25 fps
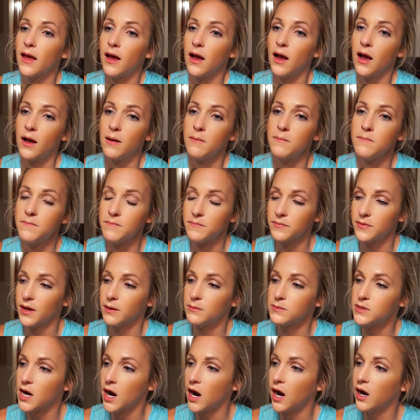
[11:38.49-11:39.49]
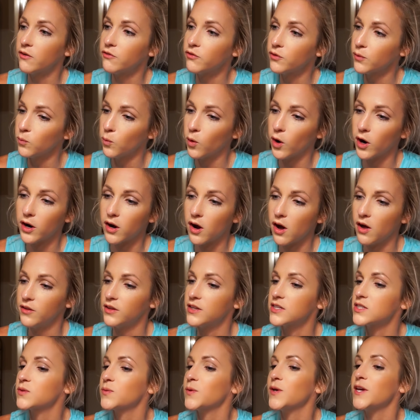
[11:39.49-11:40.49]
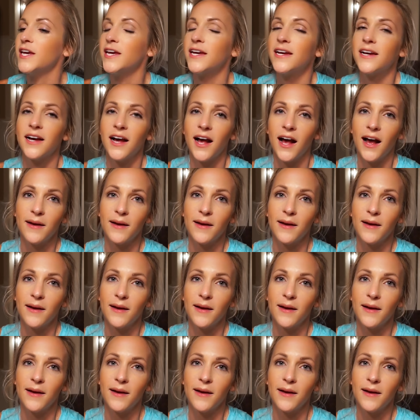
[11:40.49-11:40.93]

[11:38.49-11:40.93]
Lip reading: I'm tired from work all this week.